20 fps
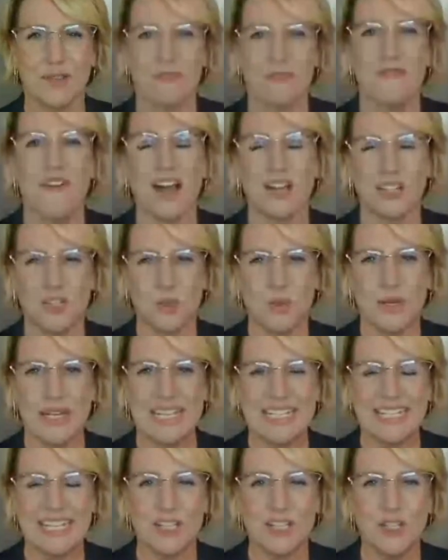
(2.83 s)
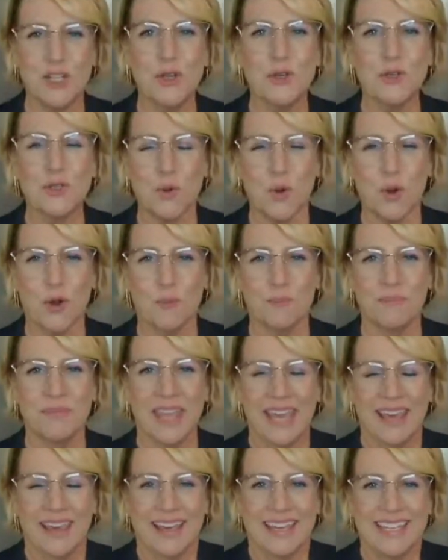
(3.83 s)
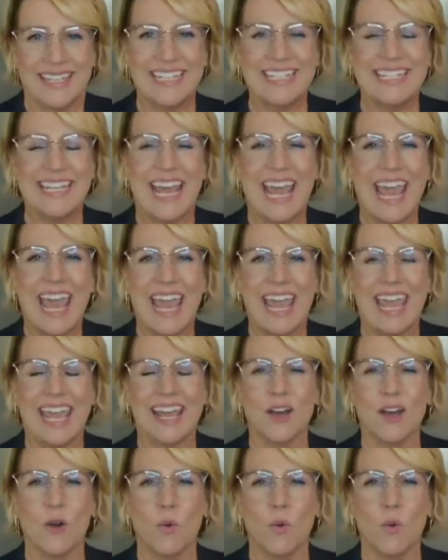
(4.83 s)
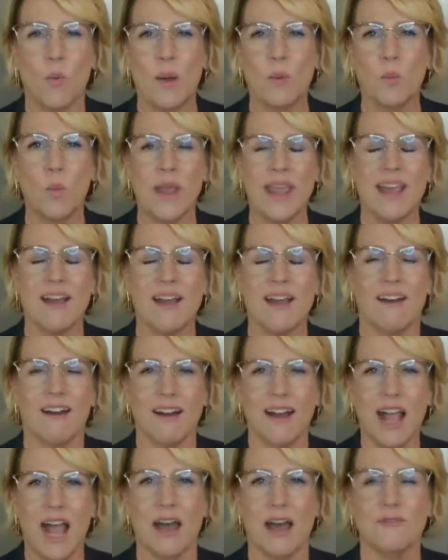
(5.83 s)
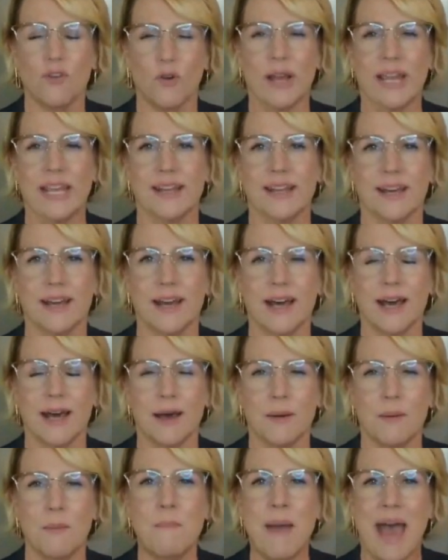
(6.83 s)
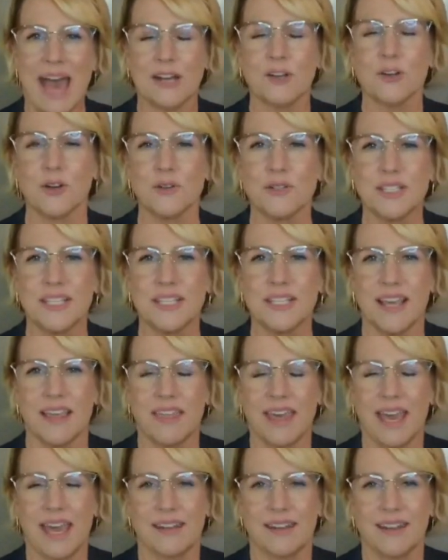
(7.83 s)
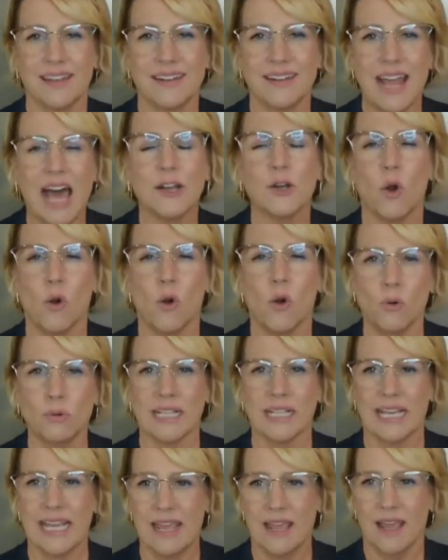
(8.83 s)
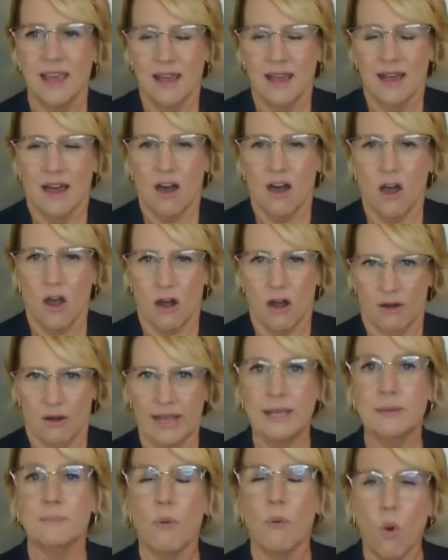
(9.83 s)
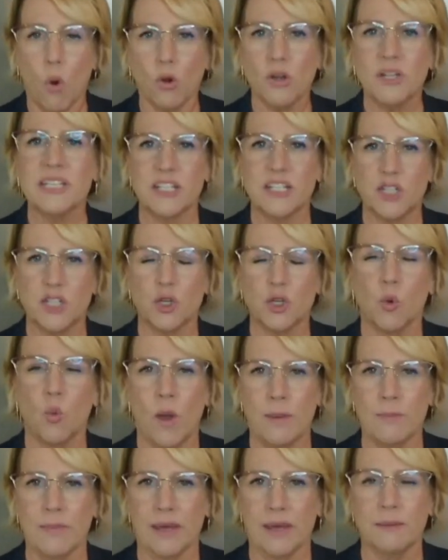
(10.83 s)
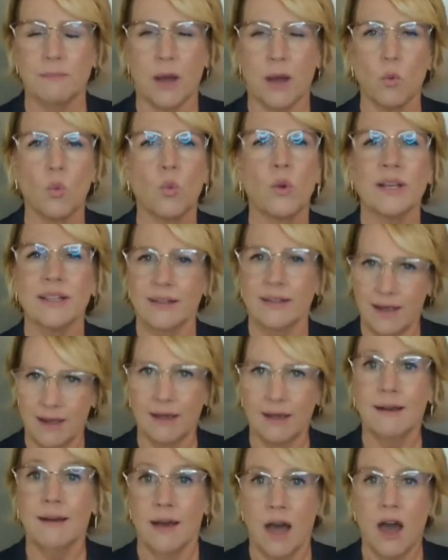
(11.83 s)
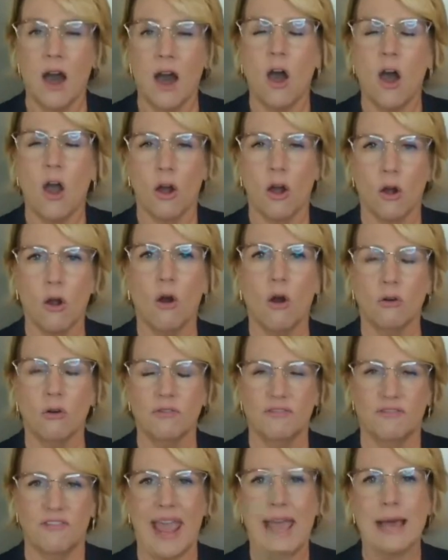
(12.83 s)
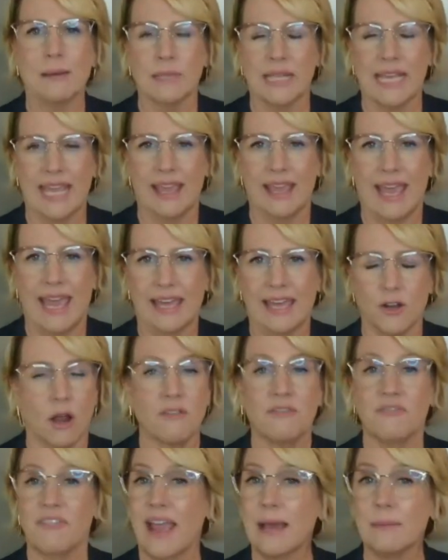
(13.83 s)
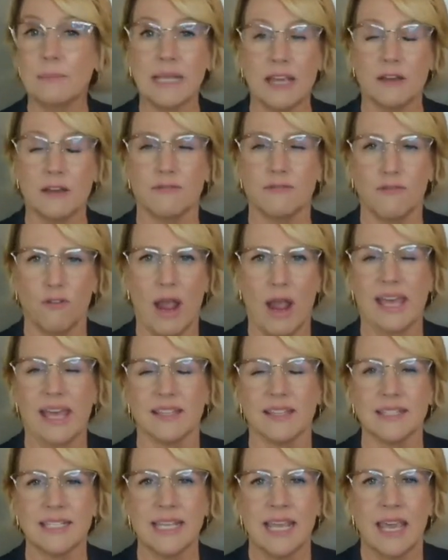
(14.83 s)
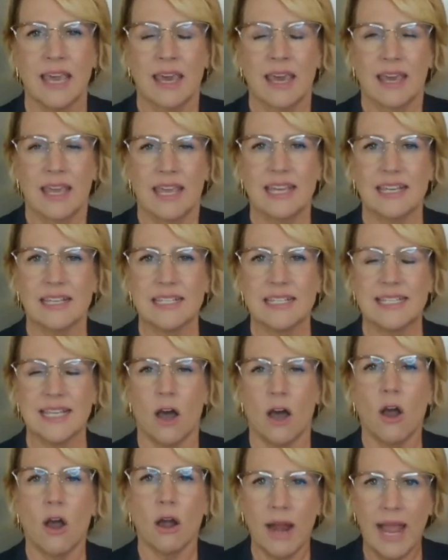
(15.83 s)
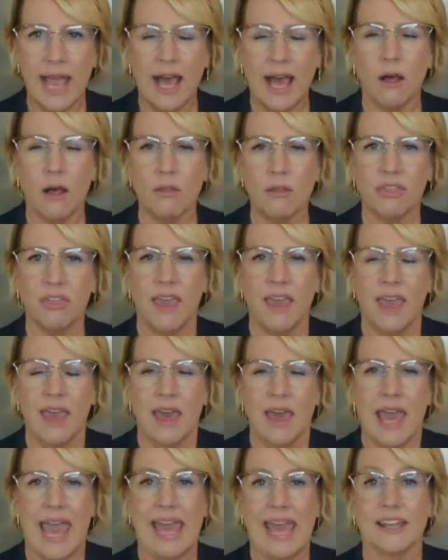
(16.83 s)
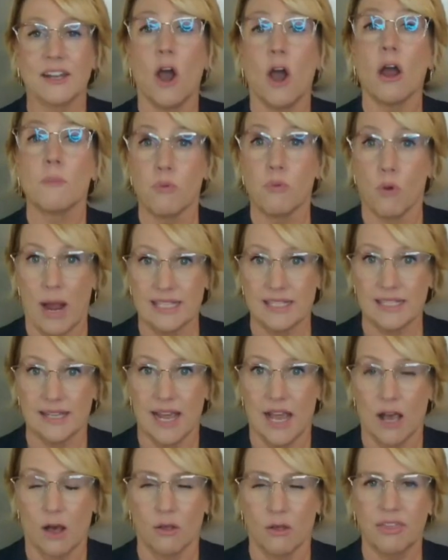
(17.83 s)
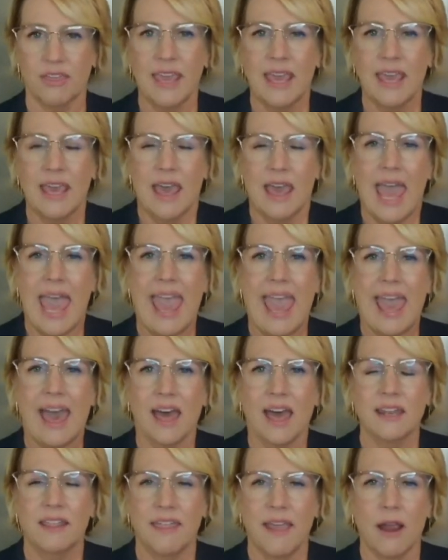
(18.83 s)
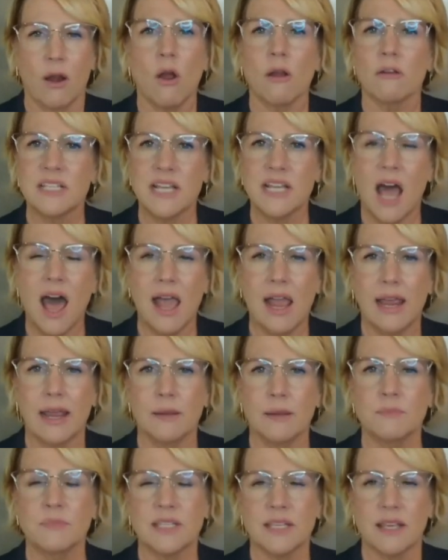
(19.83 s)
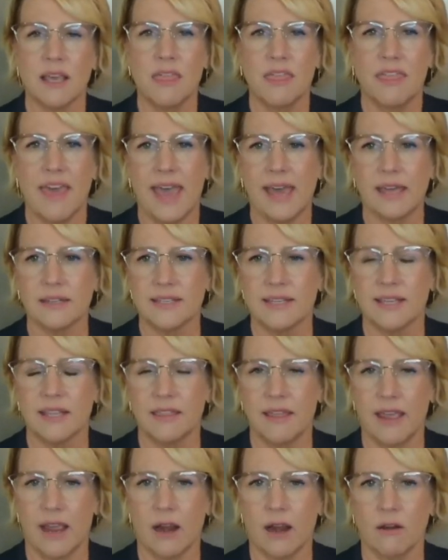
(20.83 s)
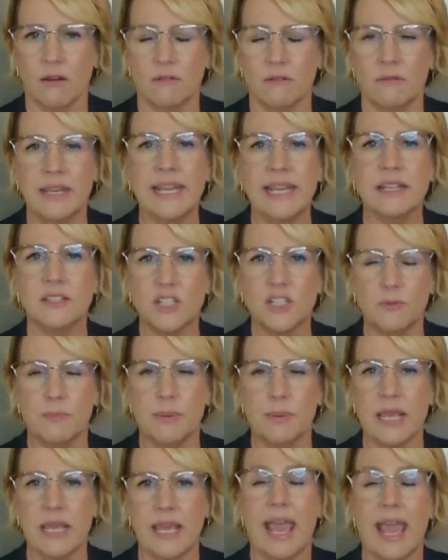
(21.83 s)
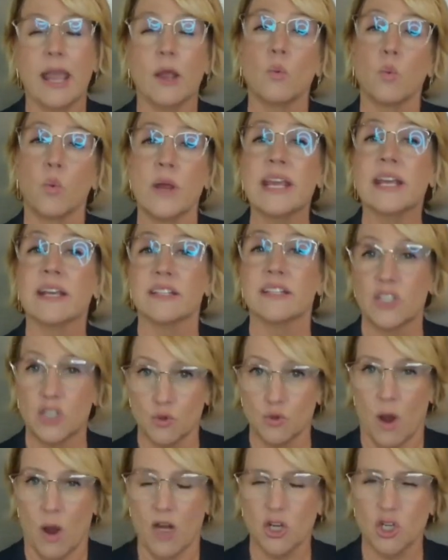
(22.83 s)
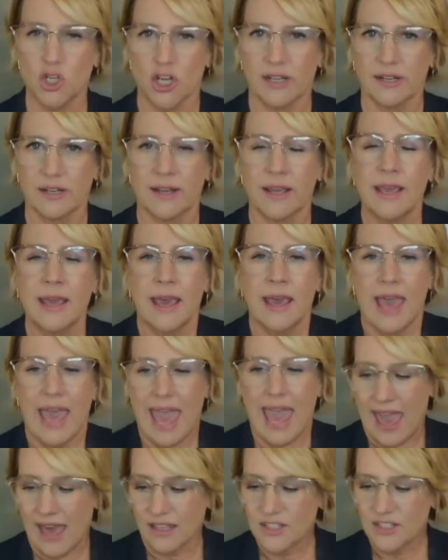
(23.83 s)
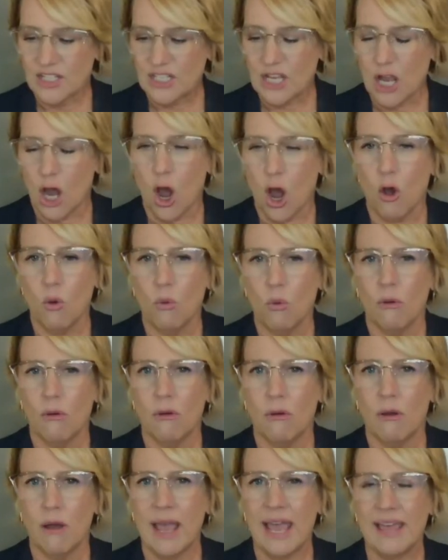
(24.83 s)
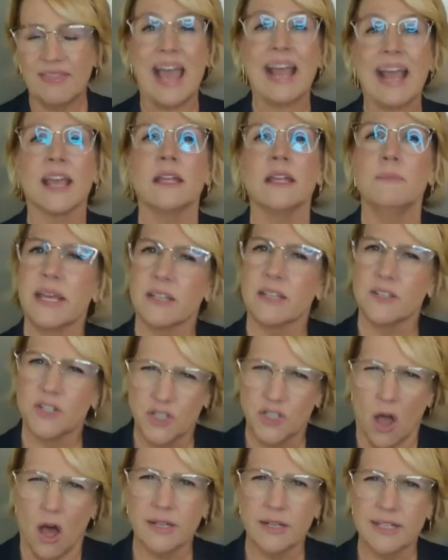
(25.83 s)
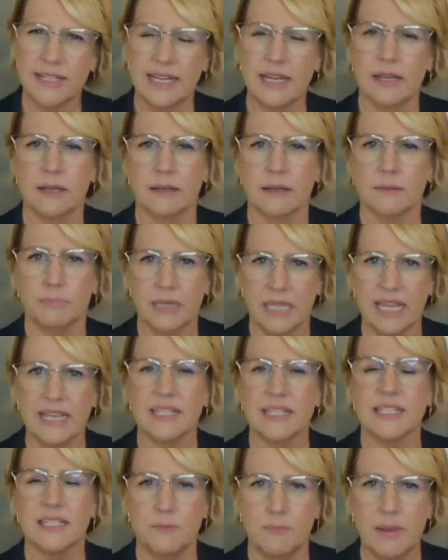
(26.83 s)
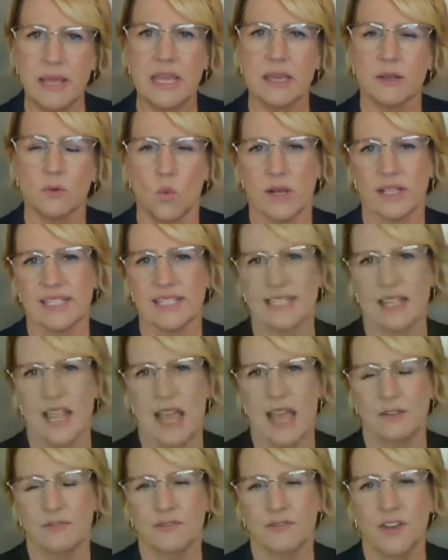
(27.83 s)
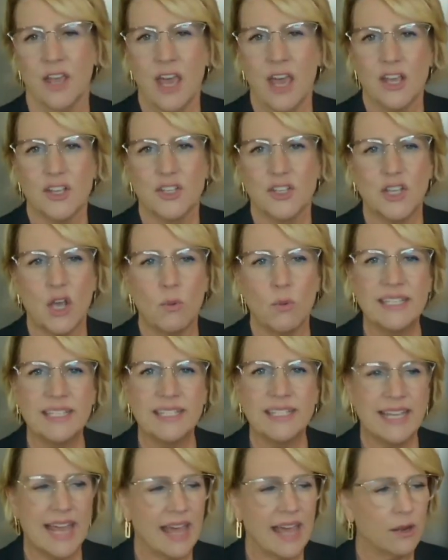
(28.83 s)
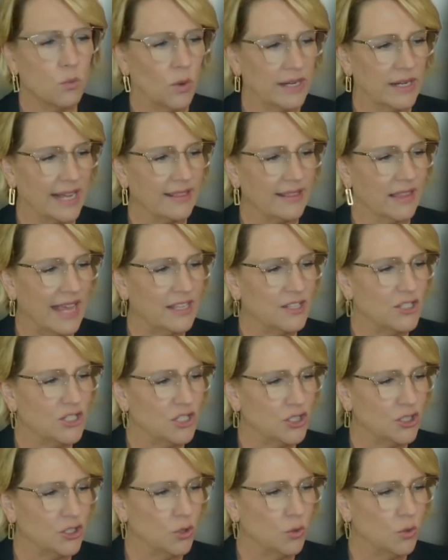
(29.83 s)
Hi, I'm Kim Stevens here in the Fox twenty-six newsroom. Today, when we are covering uh, matters that not only are important to women, but really our whole family and our family of friends, is our health and our breast health. And there are times that there needs to be a reconstruction. And so And that can be a daunting place to be in one's life. So instead, what I'd like to do